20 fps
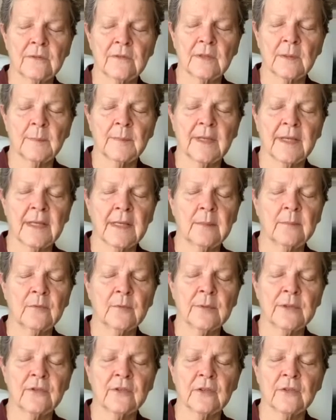
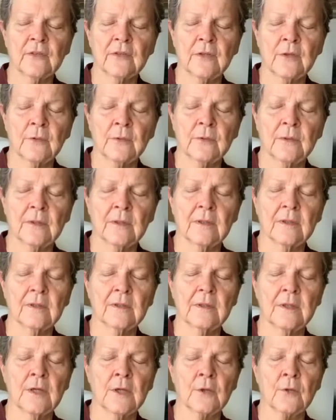Sometimes we just don't
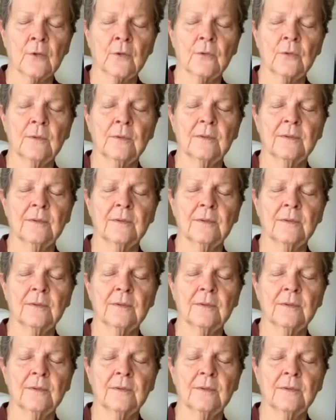know.